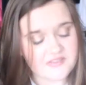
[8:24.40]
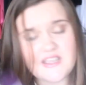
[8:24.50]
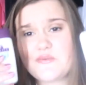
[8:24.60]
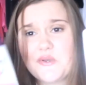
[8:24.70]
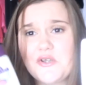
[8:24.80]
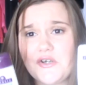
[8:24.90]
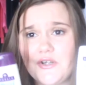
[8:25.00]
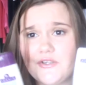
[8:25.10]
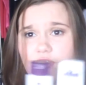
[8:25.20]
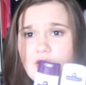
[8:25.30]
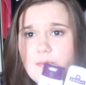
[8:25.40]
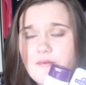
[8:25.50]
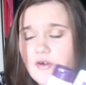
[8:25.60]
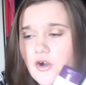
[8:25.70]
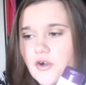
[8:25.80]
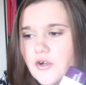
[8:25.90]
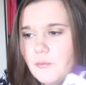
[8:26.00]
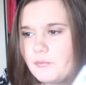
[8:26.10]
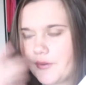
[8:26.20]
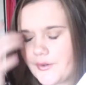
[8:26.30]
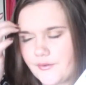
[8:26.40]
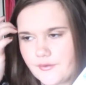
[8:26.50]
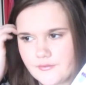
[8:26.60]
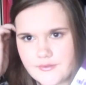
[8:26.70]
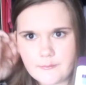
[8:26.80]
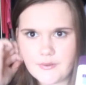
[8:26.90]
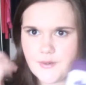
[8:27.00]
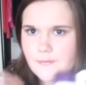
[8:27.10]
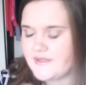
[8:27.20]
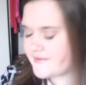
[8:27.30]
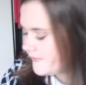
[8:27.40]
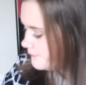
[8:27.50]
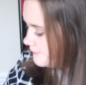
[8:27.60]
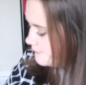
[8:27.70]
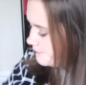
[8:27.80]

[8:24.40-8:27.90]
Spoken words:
These were good, don't get me wrong, but they weren't amazing.